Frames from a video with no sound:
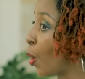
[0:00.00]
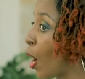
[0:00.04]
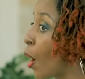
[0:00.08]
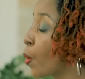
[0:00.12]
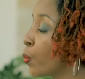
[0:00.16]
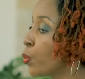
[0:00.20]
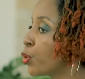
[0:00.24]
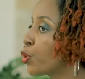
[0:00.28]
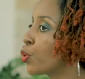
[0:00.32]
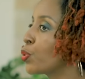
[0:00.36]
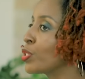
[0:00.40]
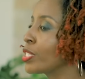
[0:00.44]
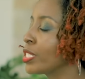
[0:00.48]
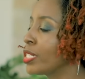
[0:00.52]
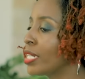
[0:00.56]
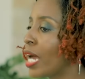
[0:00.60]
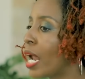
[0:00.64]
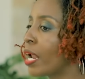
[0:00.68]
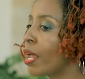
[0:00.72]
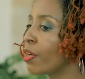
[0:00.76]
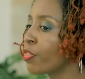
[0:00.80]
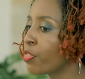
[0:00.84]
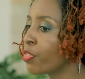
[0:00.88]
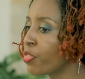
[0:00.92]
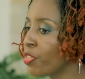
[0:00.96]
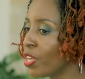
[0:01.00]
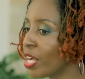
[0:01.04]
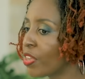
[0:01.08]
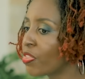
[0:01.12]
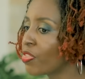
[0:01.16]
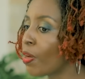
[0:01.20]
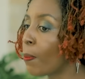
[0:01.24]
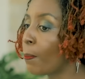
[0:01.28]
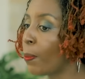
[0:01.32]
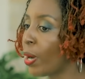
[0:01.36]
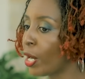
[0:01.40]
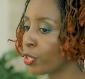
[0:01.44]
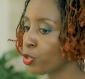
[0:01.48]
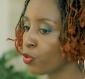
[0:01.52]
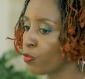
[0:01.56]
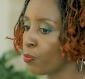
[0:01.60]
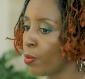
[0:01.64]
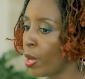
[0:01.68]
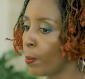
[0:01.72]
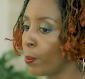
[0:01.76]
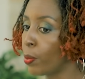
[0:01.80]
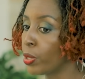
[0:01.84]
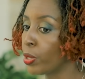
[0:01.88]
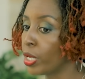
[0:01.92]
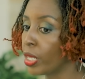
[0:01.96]
I would consider. And I think the part of
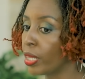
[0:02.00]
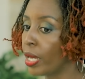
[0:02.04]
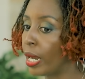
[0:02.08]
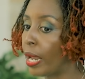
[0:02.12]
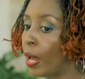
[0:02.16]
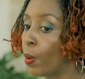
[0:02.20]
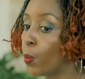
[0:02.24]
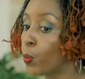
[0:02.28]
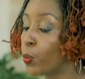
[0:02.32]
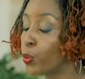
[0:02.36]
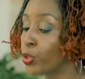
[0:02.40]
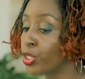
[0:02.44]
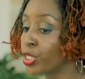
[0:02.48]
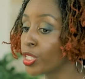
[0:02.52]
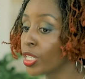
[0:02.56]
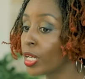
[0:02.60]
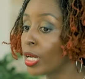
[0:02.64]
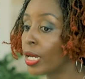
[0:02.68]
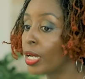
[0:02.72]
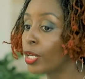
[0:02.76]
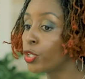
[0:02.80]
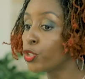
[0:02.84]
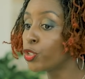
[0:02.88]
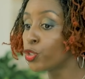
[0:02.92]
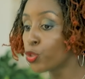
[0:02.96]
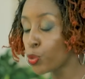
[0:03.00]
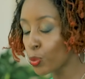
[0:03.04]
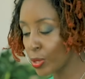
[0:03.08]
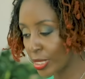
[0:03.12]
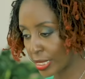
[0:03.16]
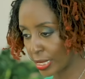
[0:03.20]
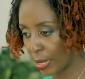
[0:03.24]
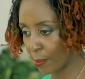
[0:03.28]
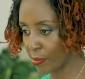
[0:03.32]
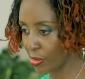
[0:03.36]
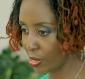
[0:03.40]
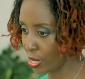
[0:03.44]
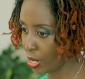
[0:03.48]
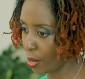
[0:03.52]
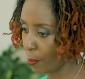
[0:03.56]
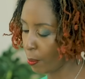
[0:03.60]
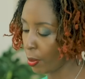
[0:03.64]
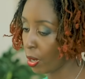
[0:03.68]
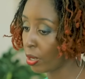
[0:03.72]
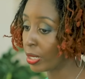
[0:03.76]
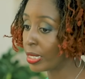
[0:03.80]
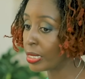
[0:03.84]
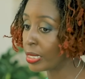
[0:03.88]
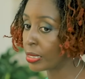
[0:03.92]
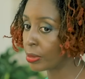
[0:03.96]
my body that I would do something
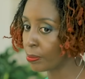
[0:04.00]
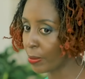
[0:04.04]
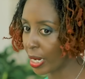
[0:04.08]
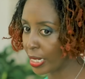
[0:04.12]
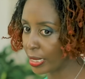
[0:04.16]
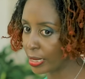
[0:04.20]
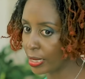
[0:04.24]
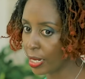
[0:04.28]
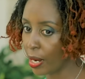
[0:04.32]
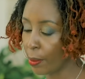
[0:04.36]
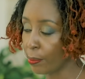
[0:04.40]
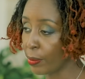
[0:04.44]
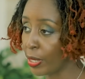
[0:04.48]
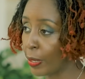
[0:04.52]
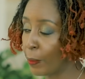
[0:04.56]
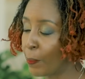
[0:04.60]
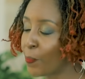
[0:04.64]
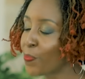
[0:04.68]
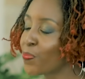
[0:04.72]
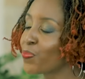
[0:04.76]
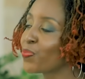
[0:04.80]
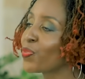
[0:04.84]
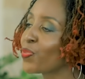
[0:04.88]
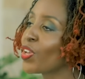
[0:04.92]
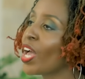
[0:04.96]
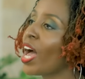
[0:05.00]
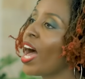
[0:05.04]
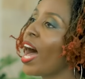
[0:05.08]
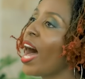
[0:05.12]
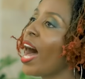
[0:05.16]
about is my tummy. Yeah.